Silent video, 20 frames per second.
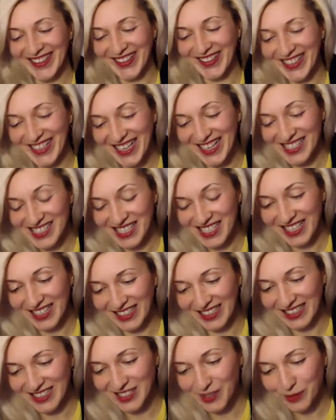Yes,
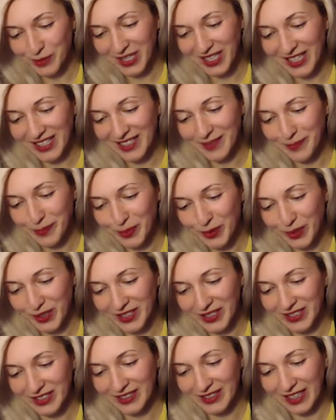and it's really
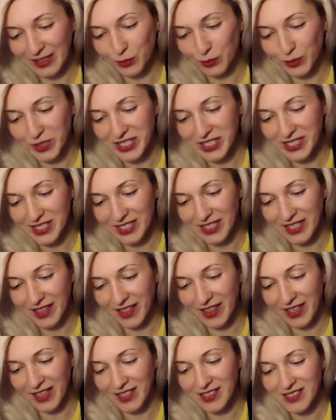important that we see
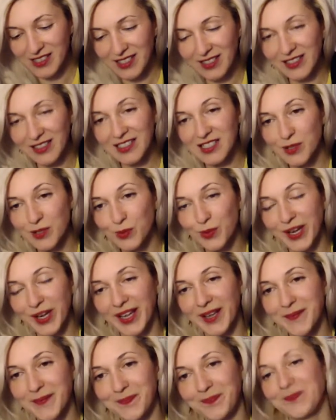things in this
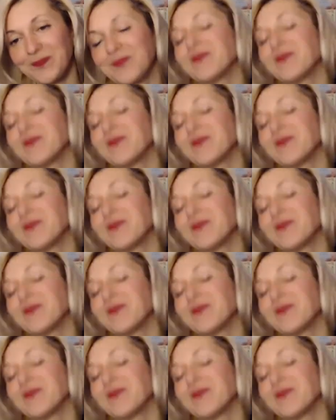way,